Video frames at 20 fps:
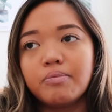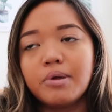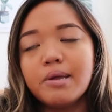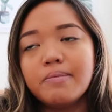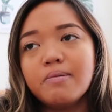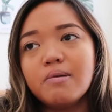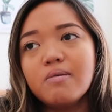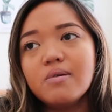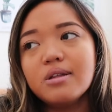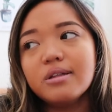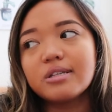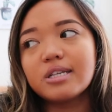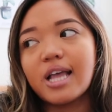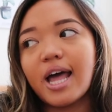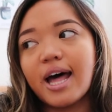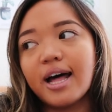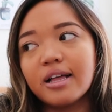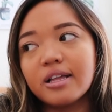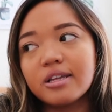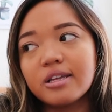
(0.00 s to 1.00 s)
people will
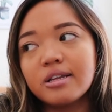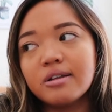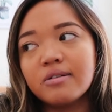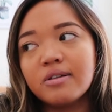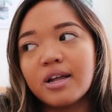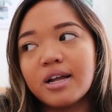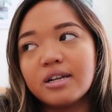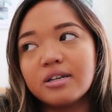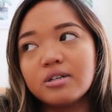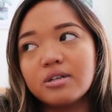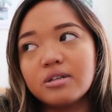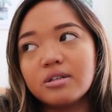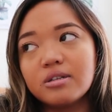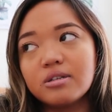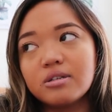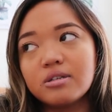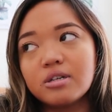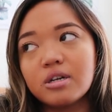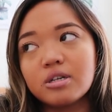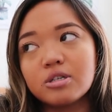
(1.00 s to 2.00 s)
tell you that
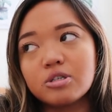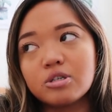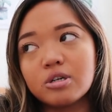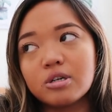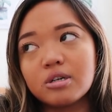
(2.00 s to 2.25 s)
just